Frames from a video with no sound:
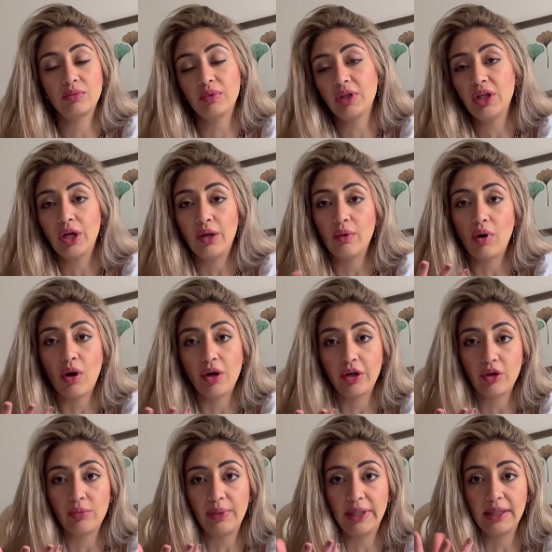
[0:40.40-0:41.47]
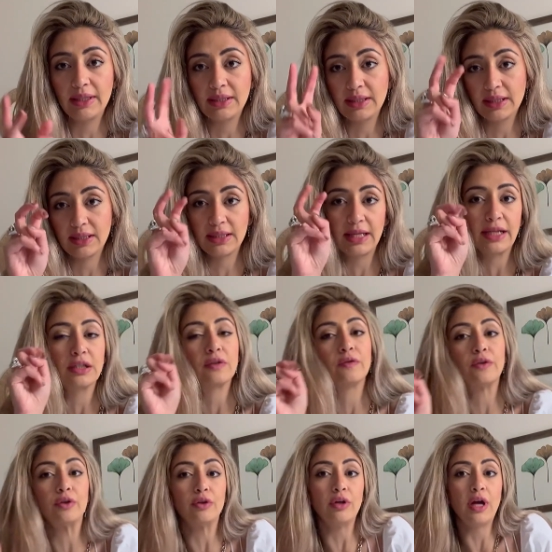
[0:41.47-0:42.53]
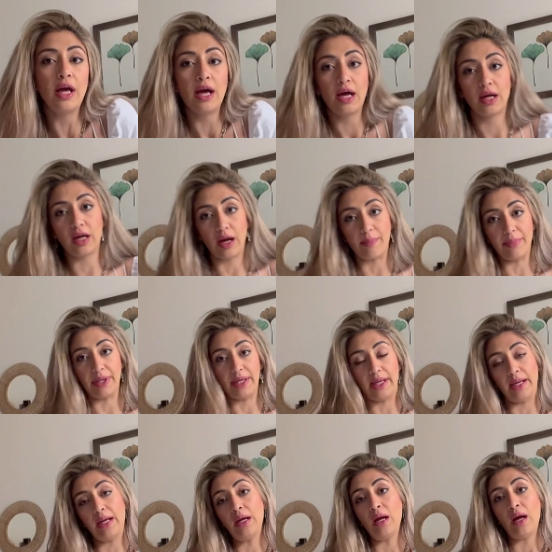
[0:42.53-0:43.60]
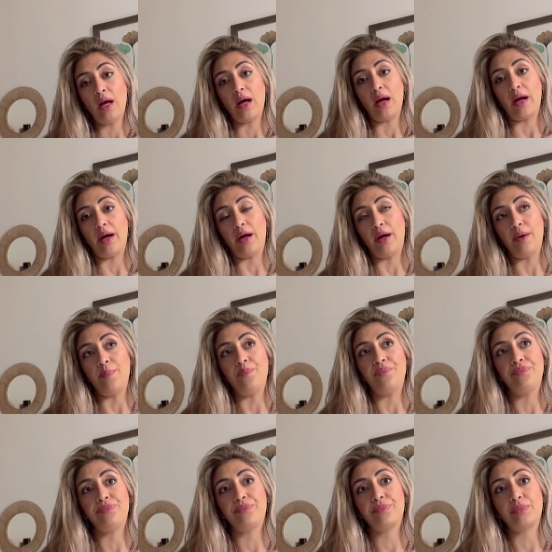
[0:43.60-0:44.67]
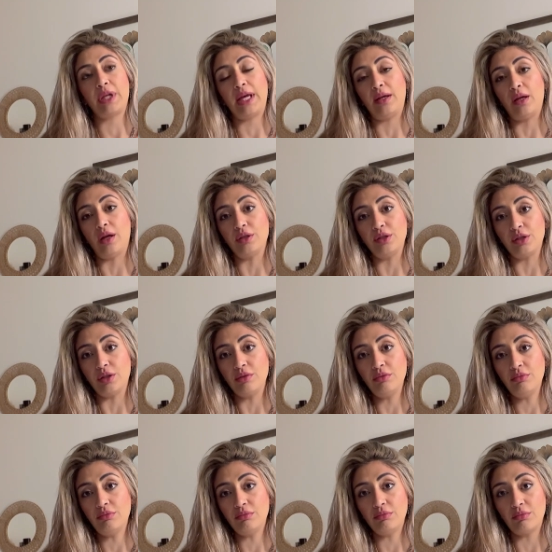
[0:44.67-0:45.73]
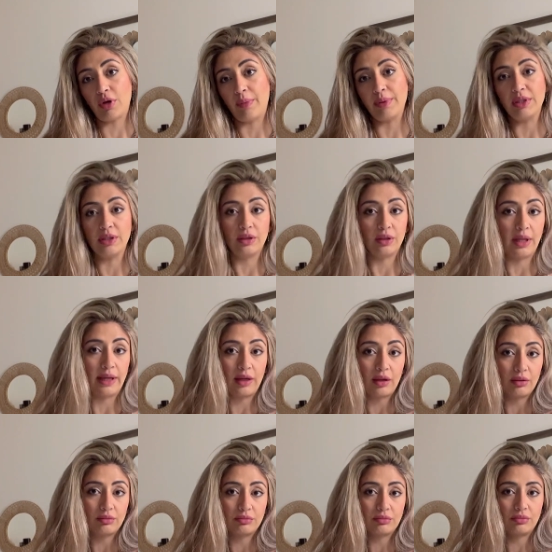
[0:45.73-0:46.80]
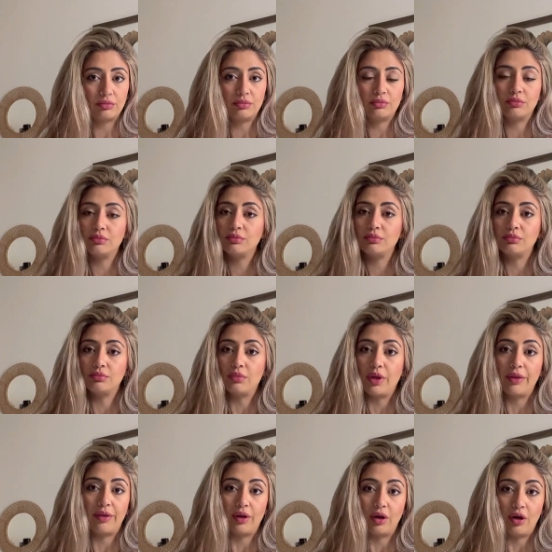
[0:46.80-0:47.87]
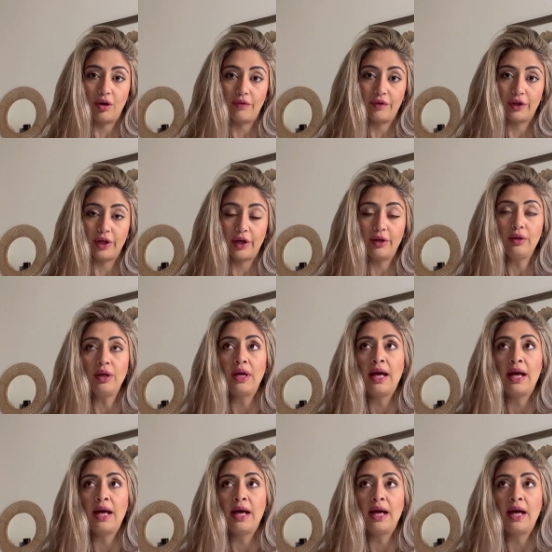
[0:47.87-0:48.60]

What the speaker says: you know, arguably a successful company in London up until like a month and a half ago.